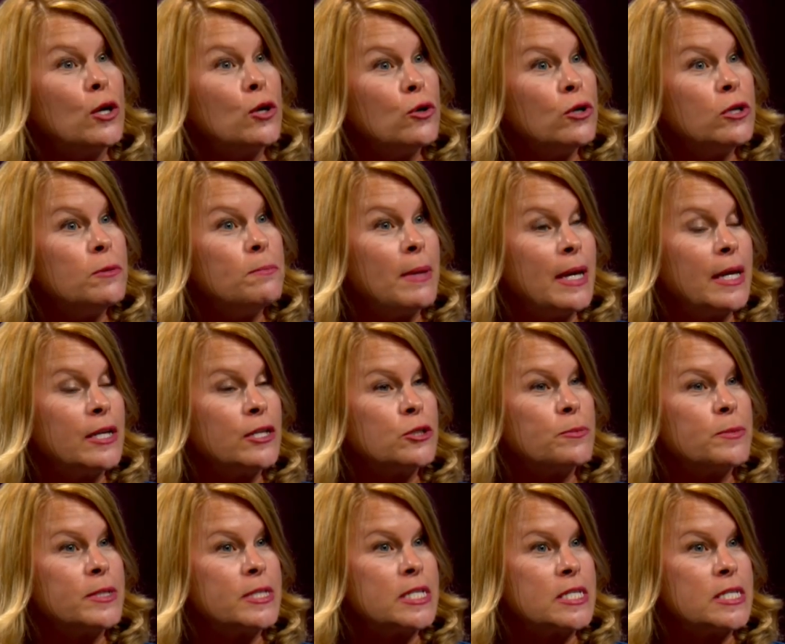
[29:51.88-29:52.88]
good
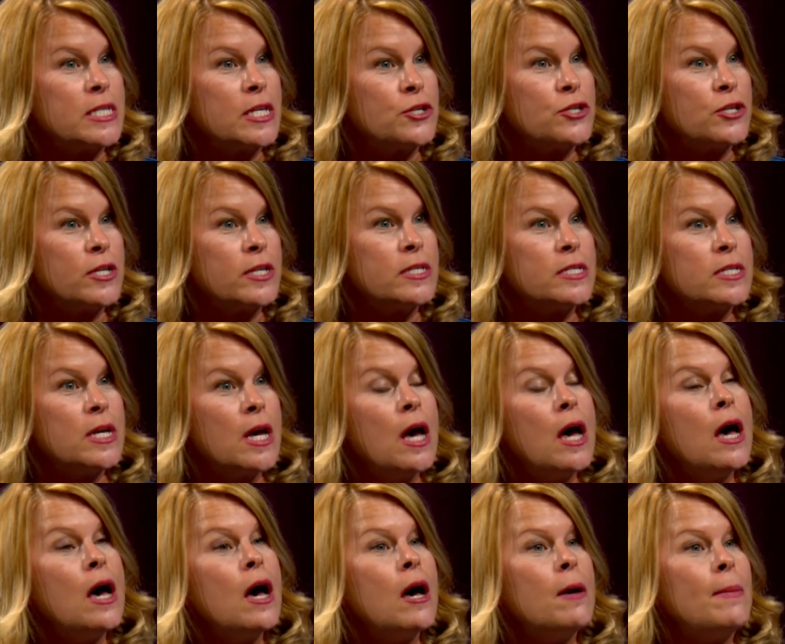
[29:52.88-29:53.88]
management decisions
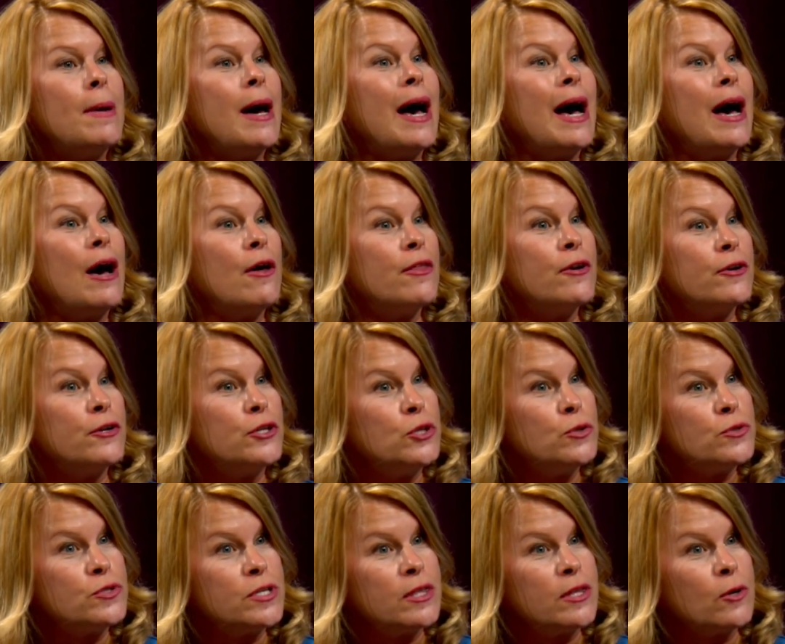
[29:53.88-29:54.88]
about how they're
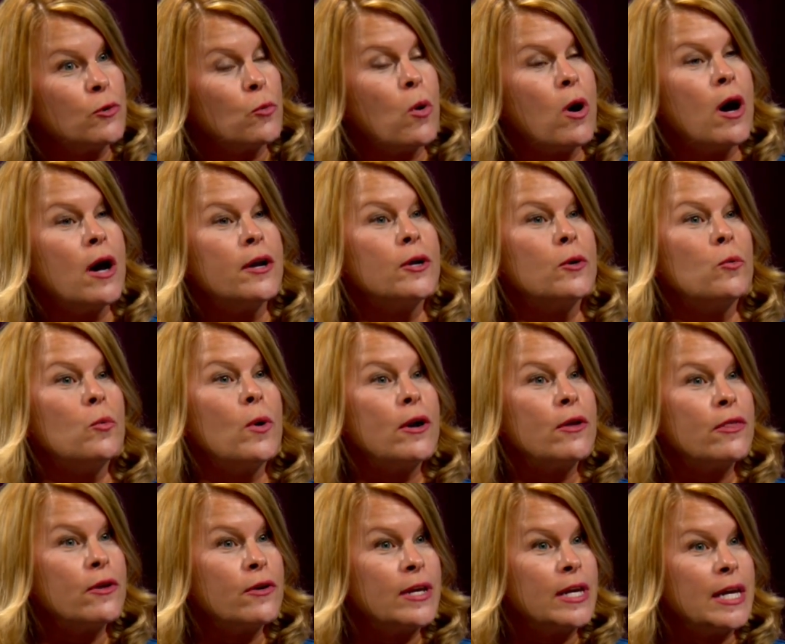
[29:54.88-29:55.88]
using their water, where
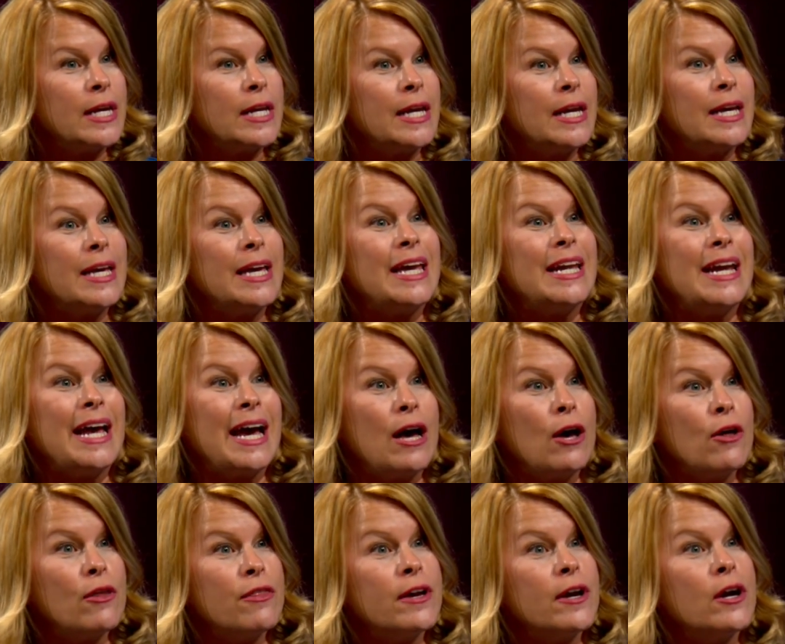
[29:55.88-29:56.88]
they're getting it, and
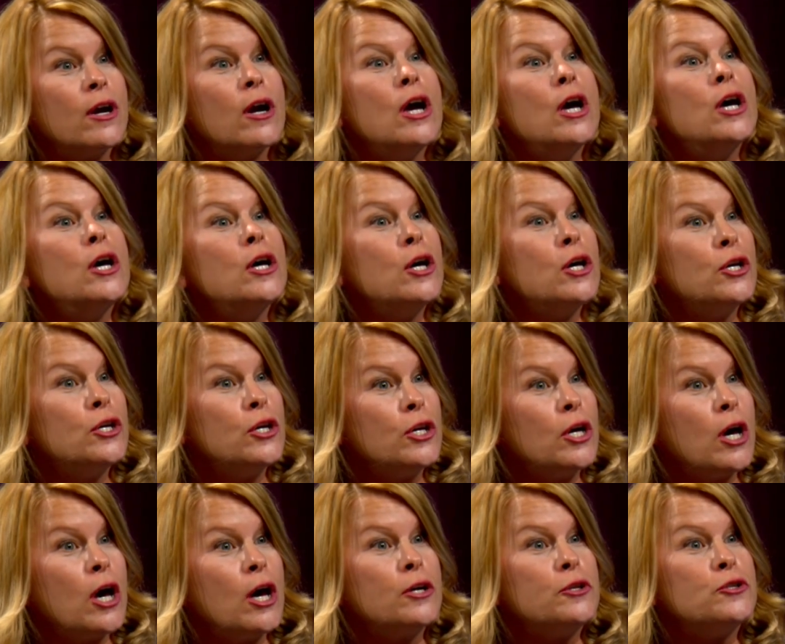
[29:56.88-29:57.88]
how they're
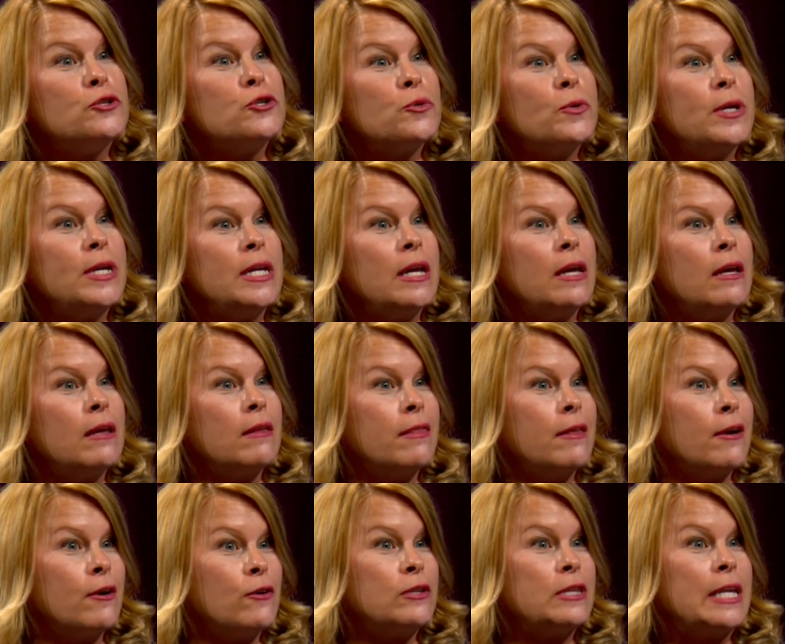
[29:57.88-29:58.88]
treating
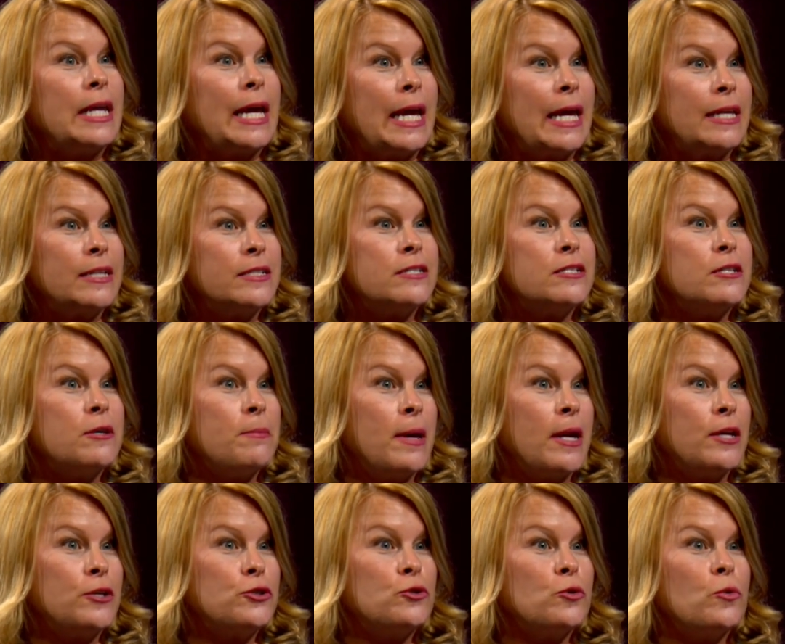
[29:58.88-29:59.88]
their land to
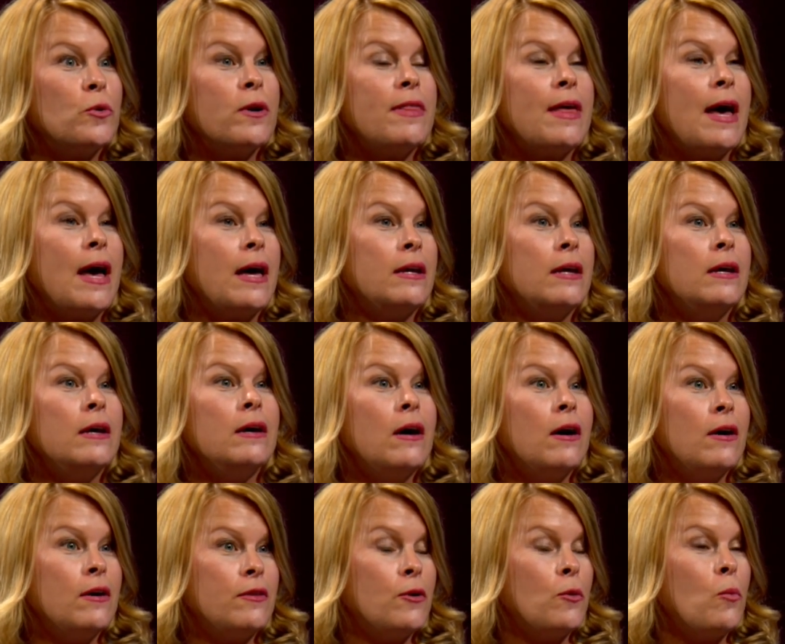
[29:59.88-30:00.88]
make sure that
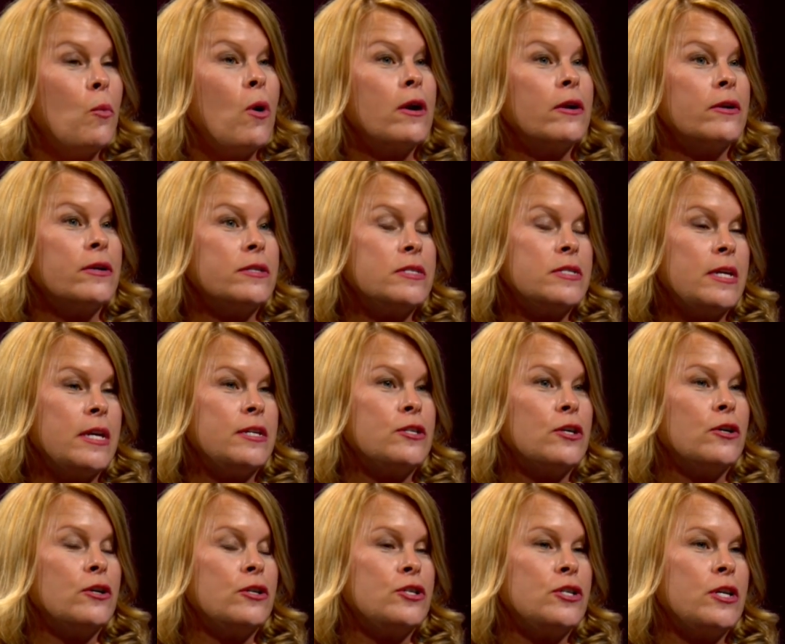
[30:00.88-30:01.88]
the water stays in
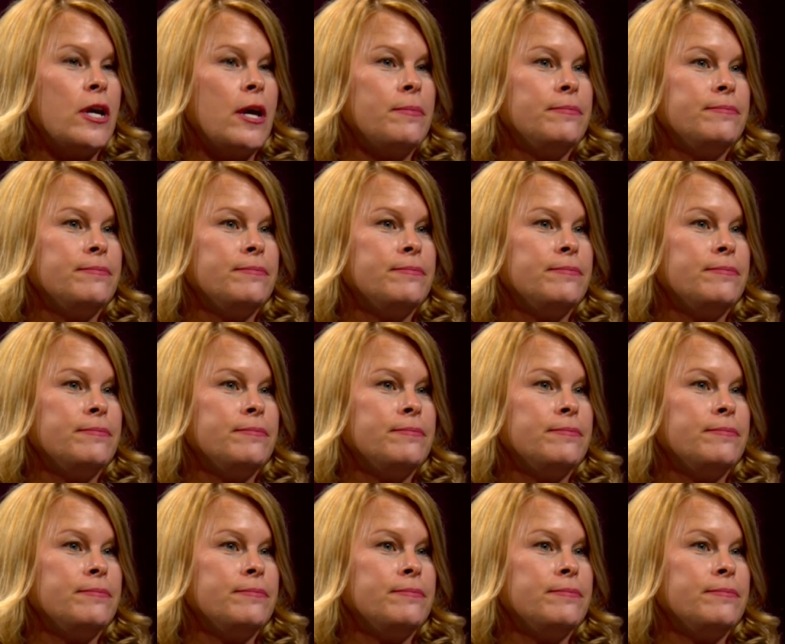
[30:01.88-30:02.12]
good shape.